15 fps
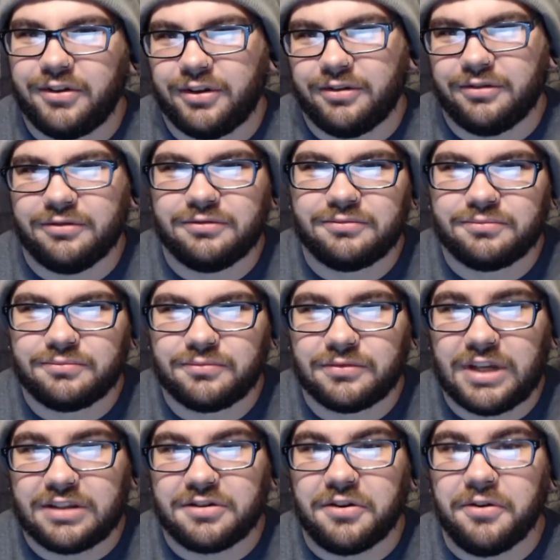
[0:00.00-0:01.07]
So
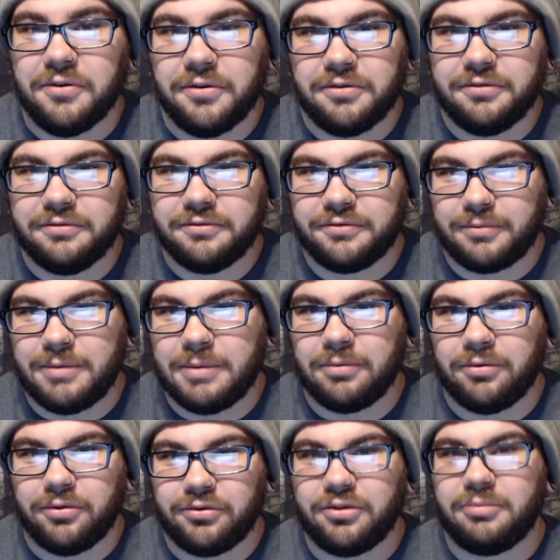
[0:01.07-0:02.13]
that's cool for
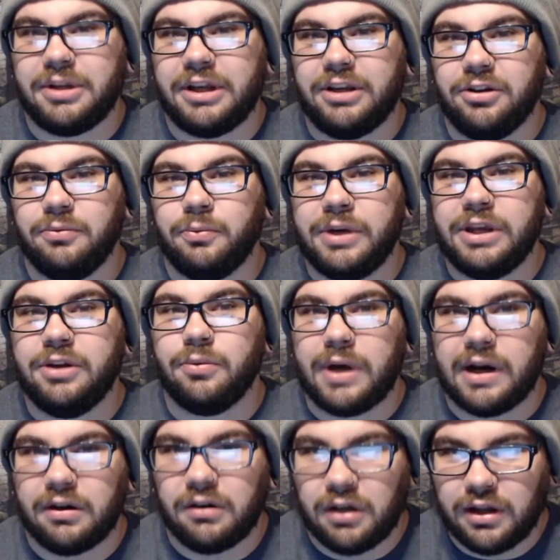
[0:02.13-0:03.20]
people who still play U Wii U
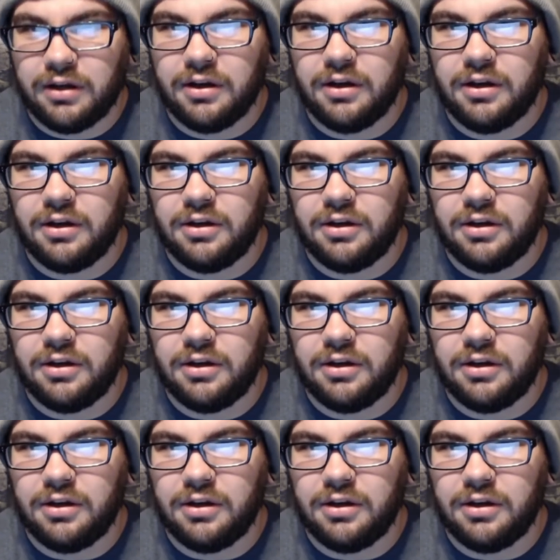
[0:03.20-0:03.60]
regularly.